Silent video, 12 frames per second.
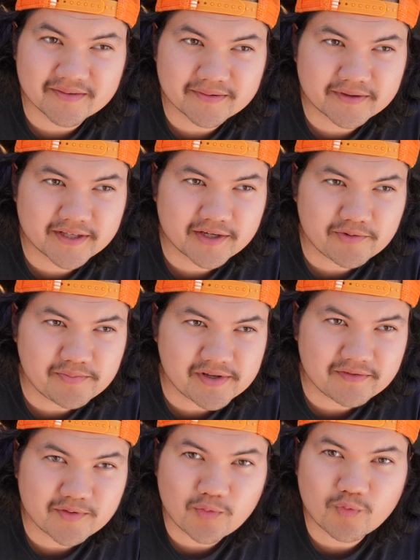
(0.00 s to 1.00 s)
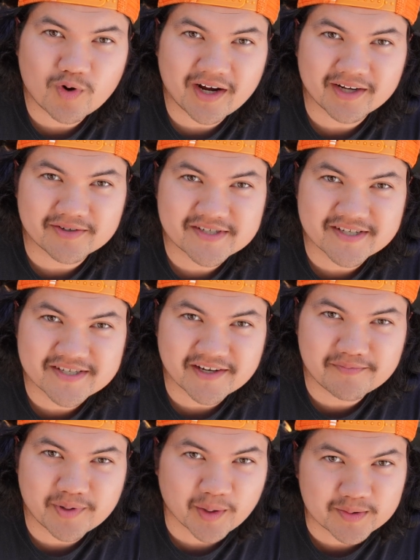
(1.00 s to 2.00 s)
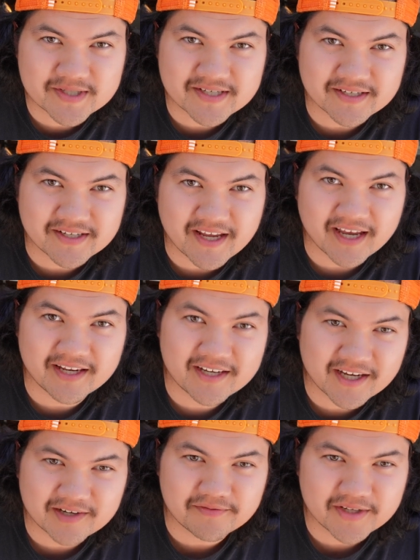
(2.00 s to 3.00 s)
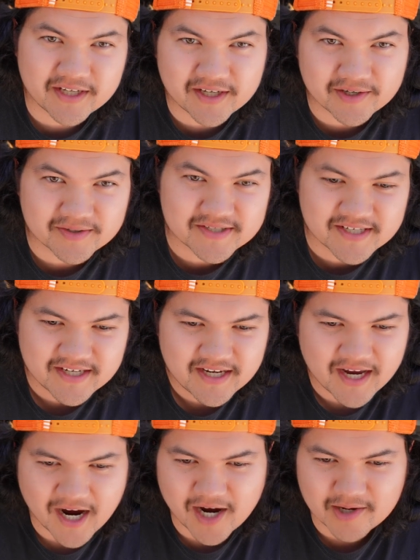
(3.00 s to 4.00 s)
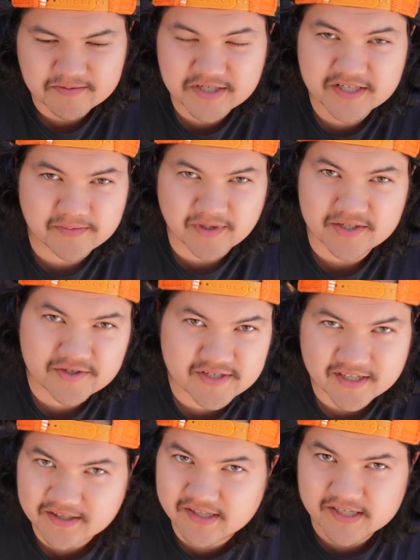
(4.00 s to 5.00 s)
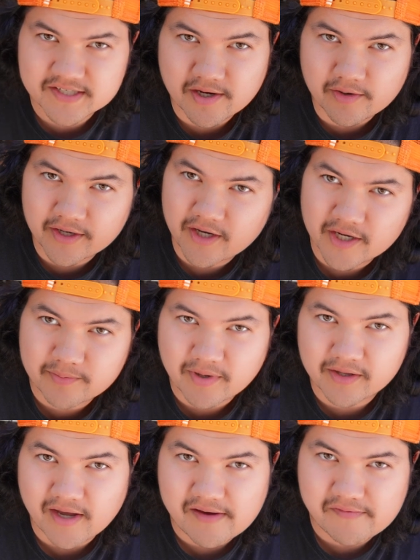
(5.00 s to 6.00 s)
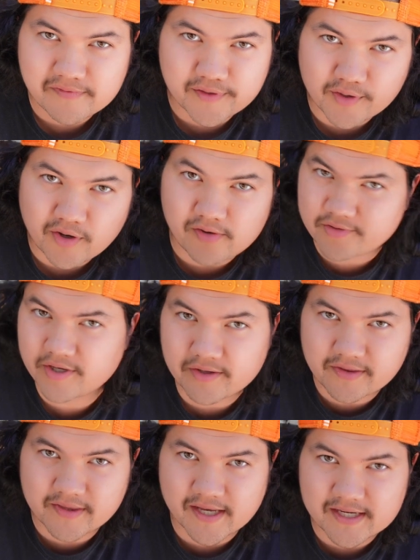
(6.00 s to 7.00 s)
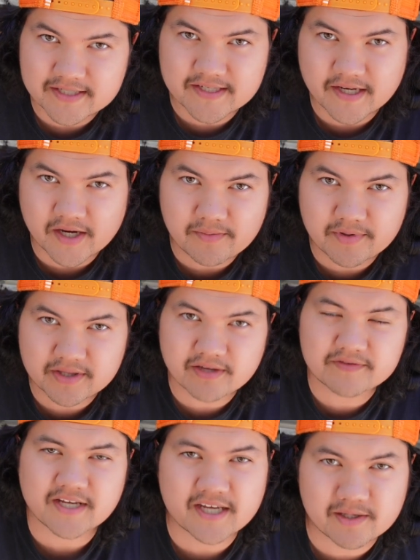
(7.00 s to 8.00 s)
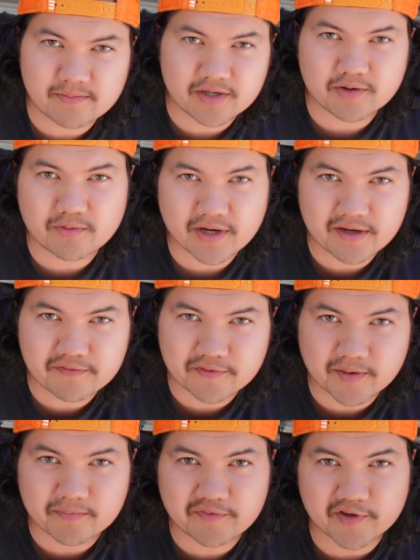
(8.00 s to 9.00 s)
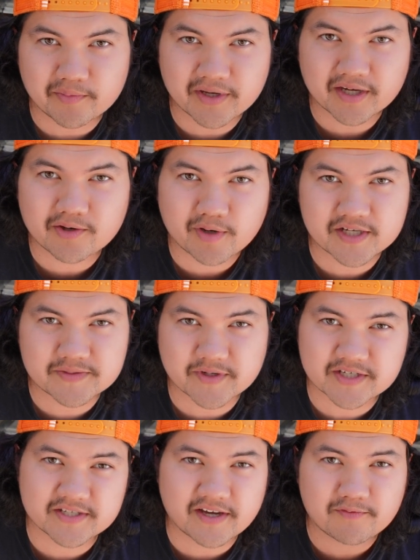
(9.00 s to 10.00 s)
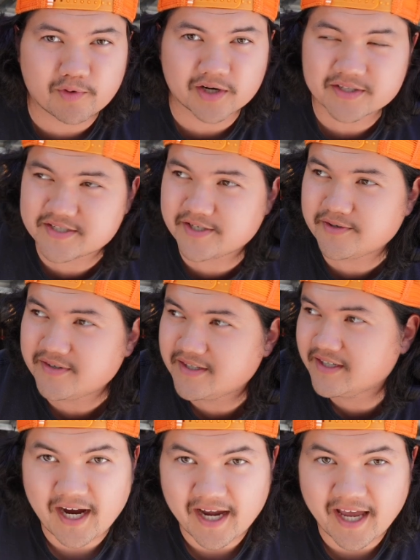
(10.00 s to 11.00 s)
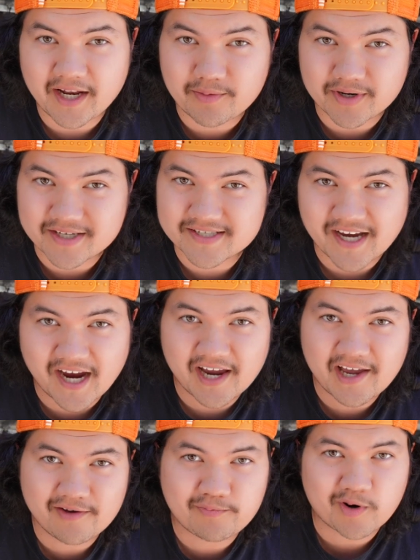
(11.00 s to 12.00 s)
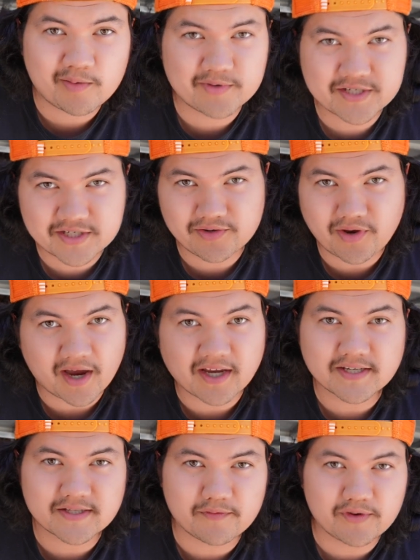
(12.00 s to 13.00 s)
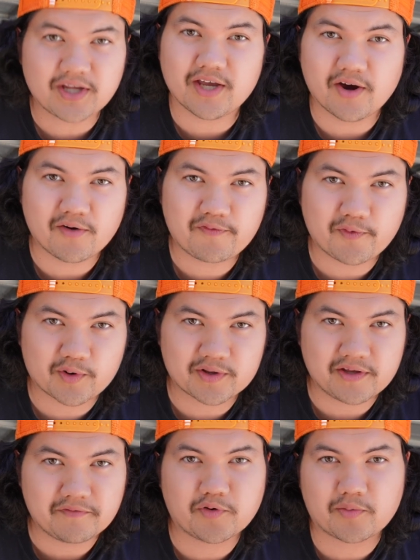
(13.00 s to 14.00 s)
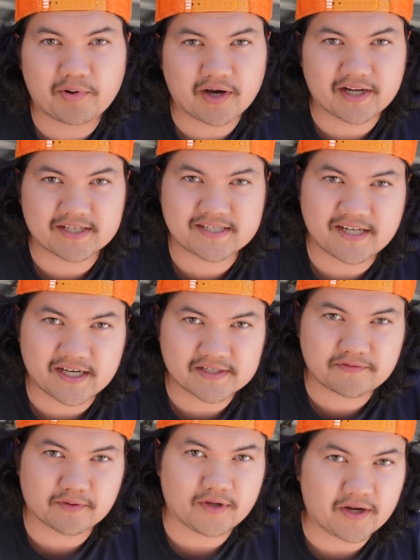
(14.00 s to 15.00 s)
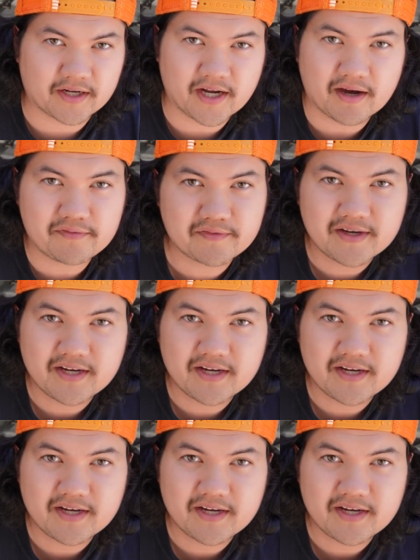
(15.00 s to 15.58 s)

little bit of a while since I've posted any kind of videos. Just some interesting things going on in my life. They're all good things, but they've taken me away from filming quite as much as I've wanted to. Anyways, I have promised you guys the video for the 4-pot STIs for long enough.